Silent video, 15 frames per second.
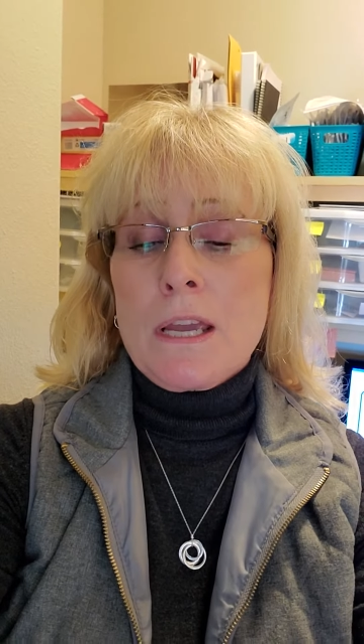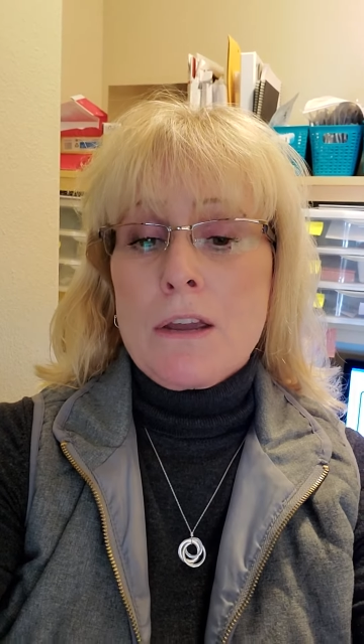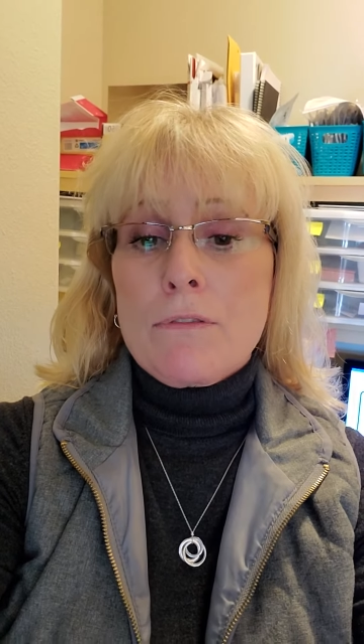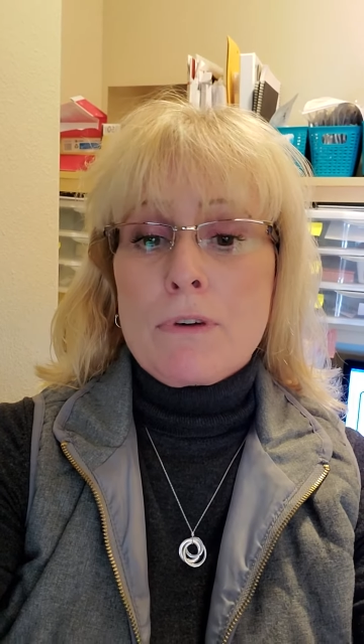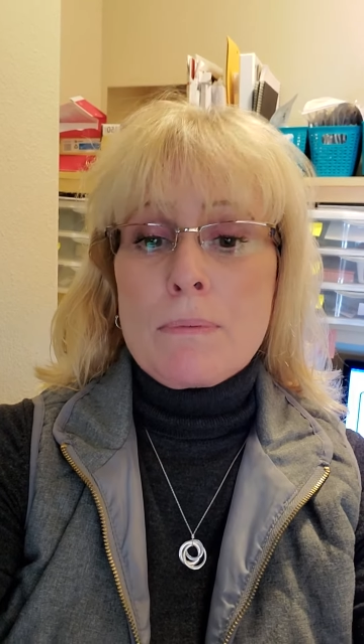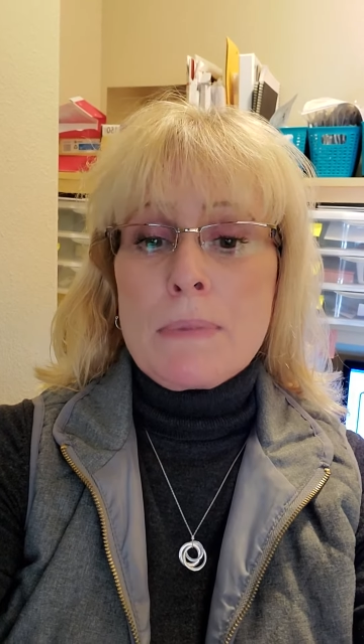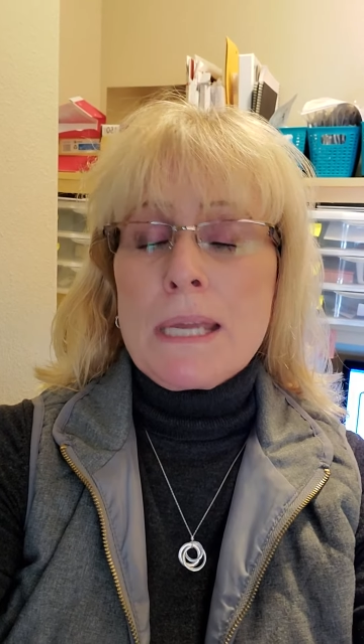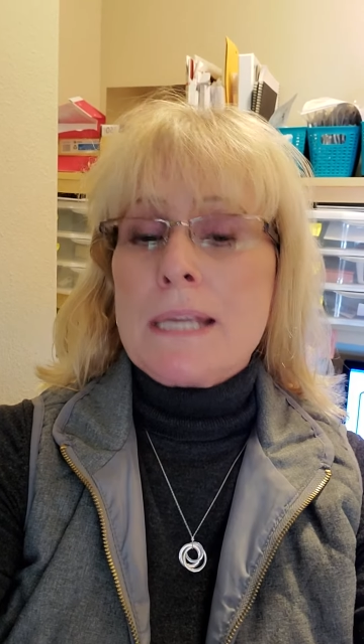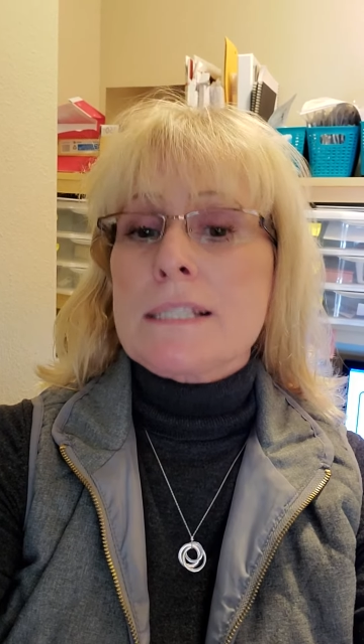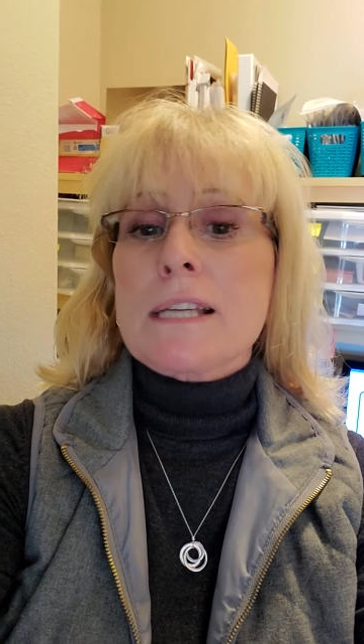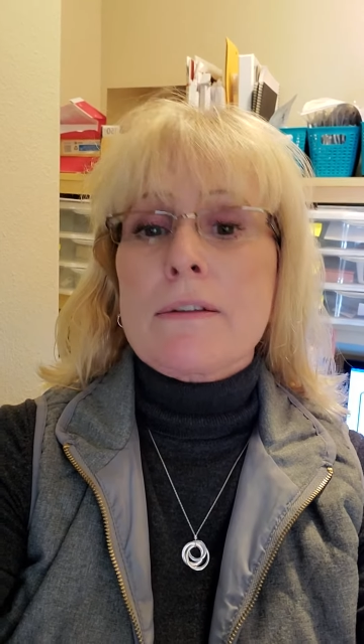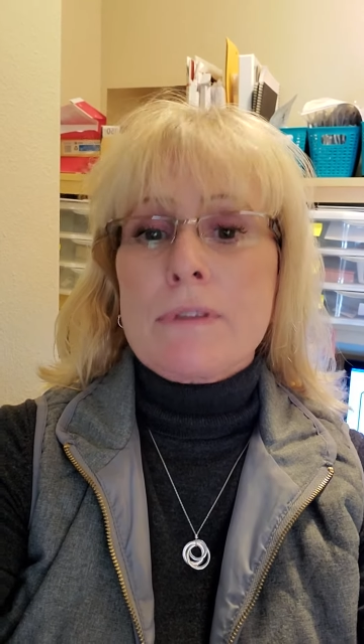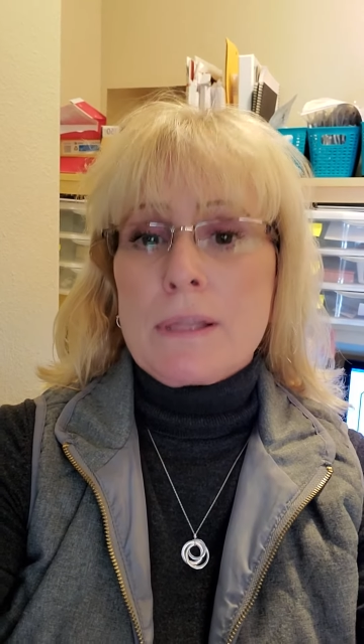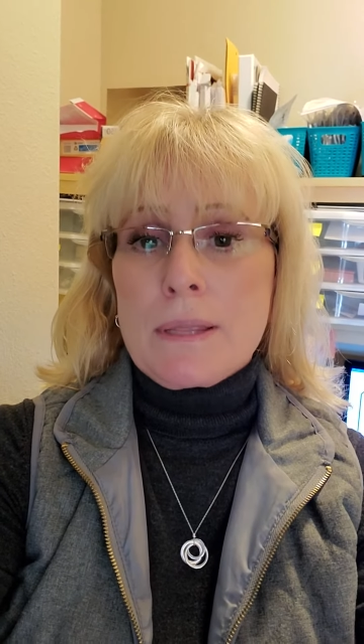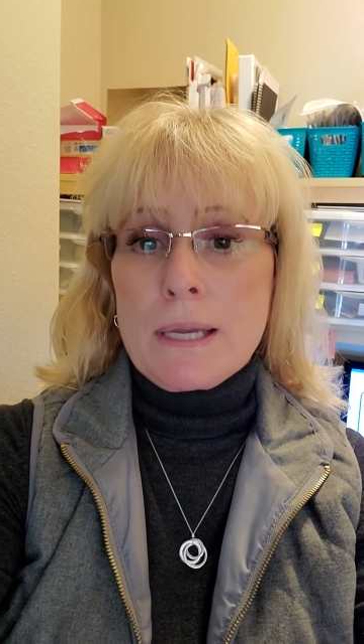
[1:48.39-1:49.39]
For me, it's
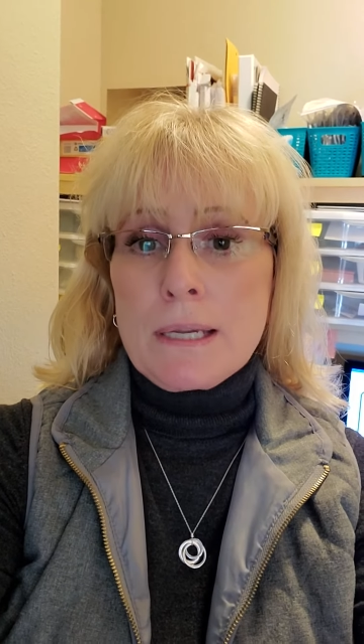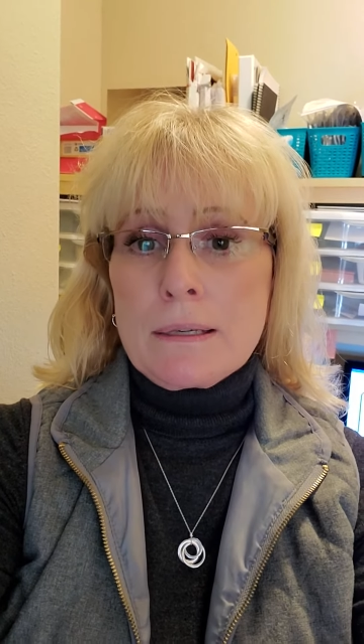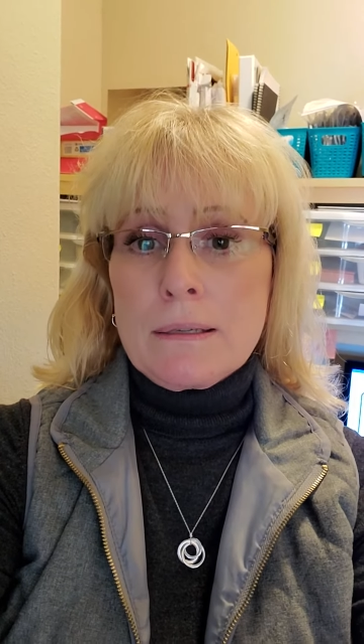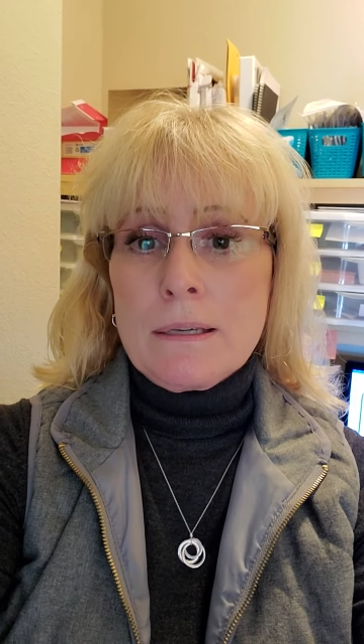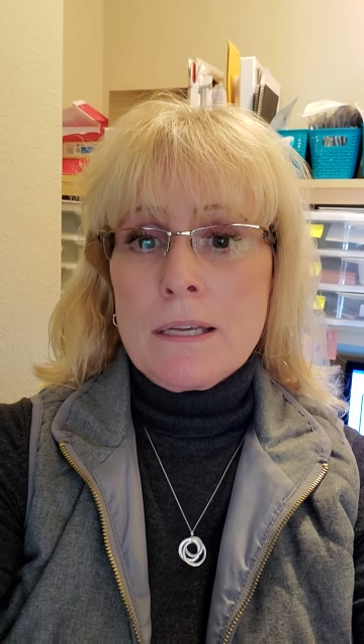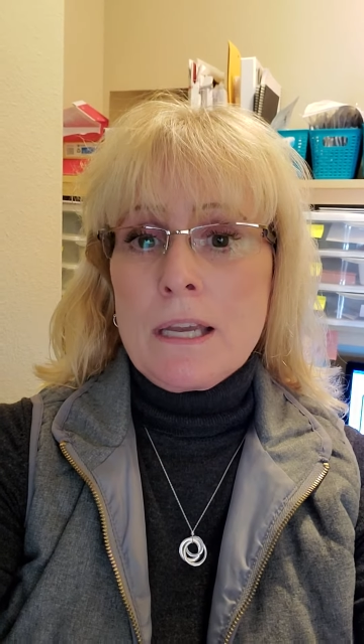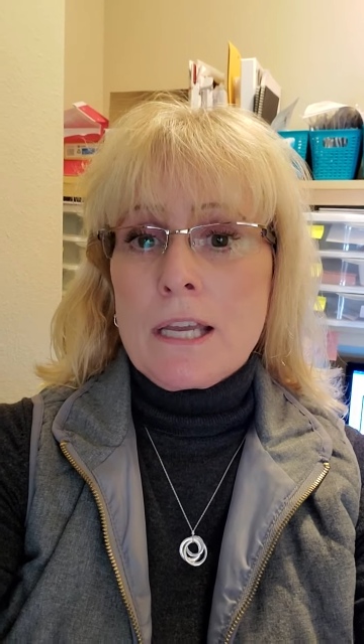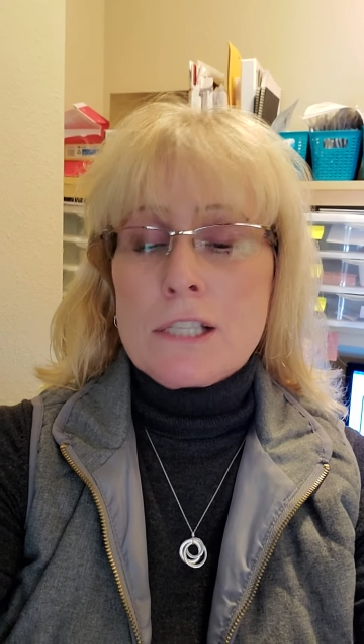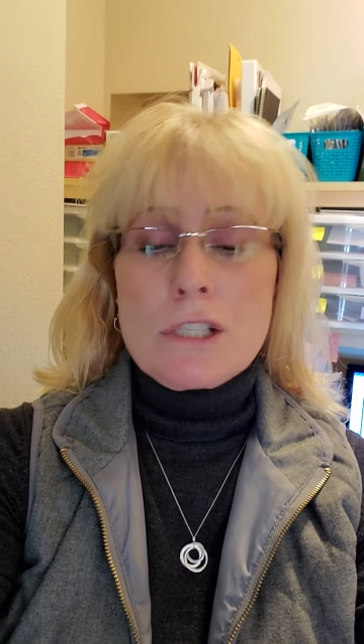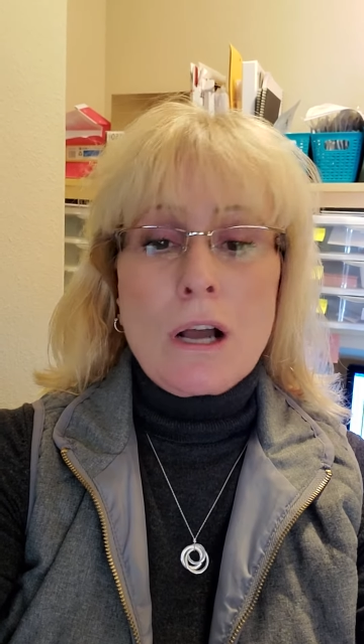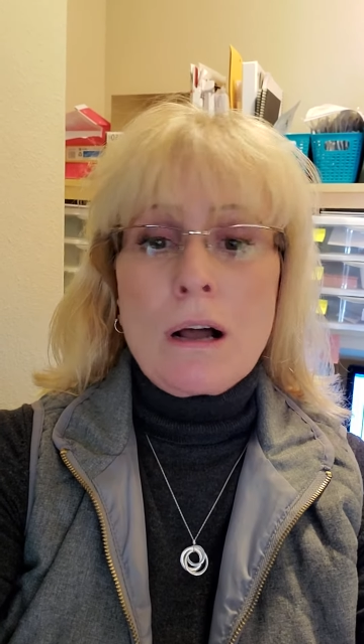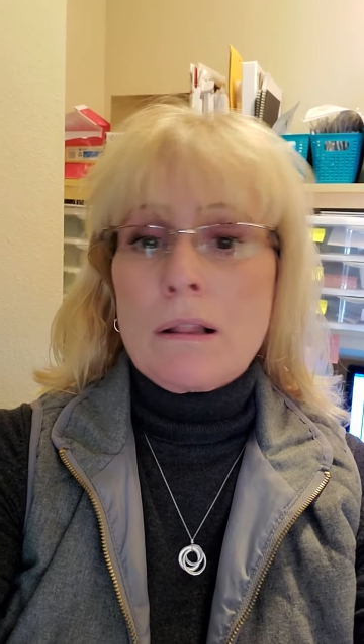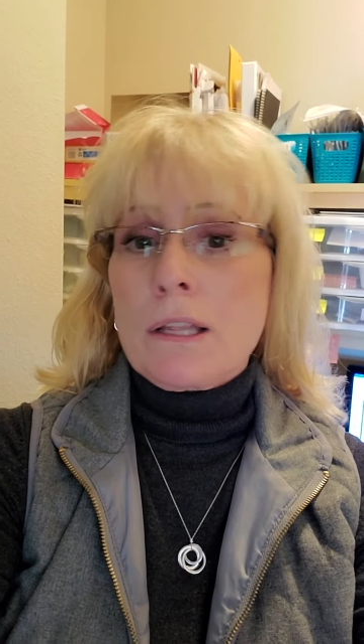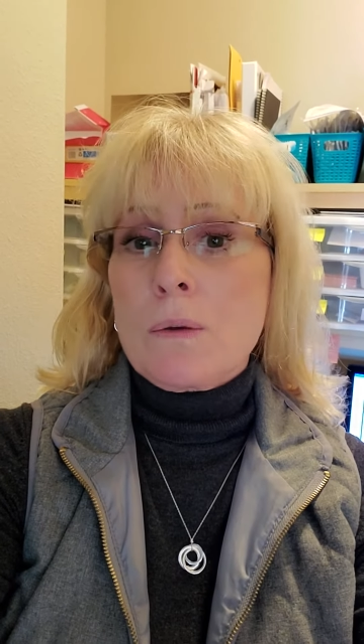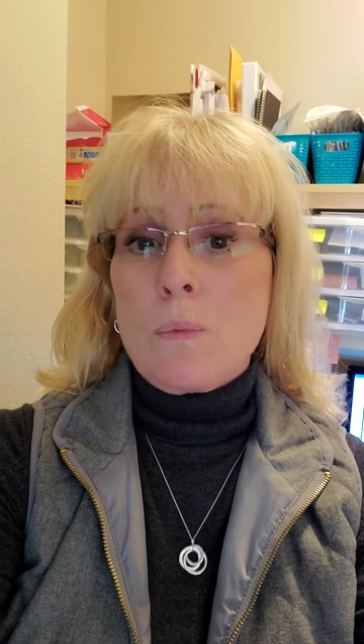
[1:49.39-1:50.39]
everything. It's
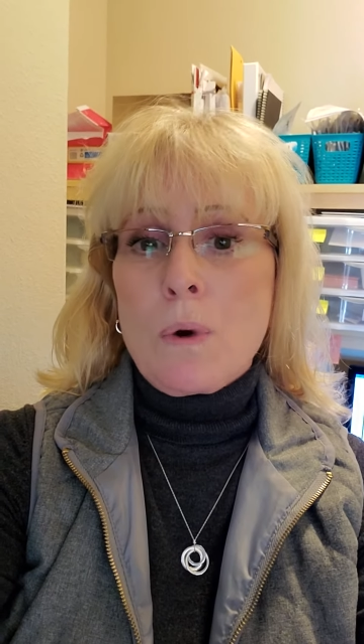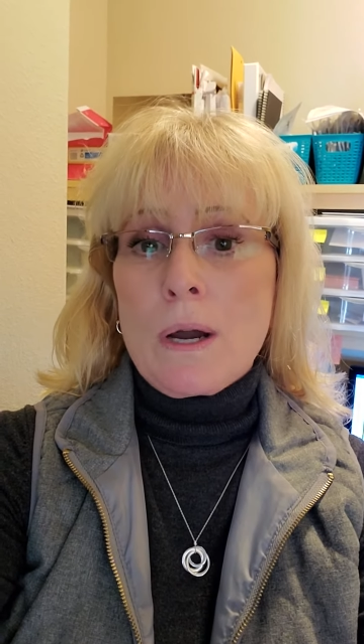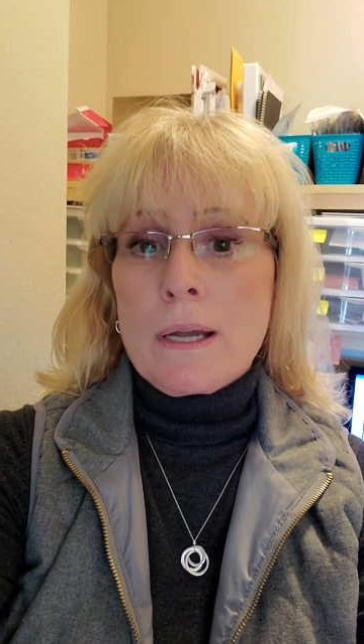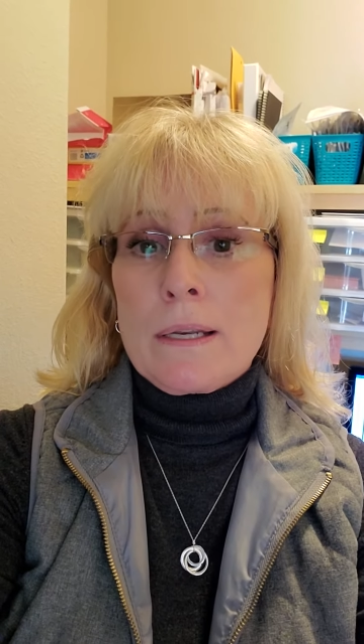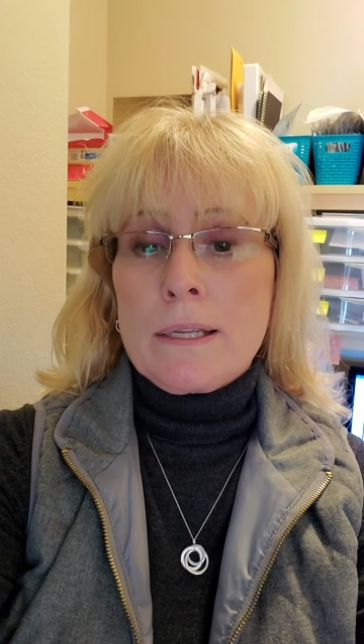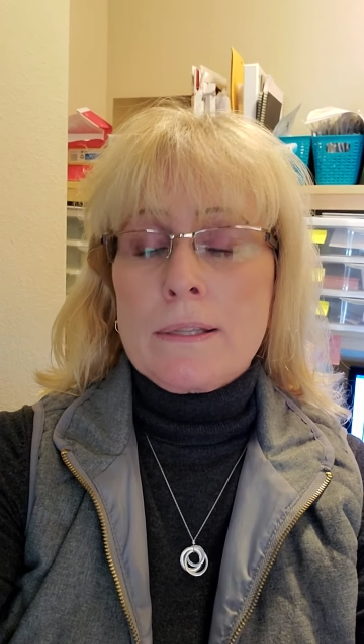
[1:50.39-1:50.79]
all in one.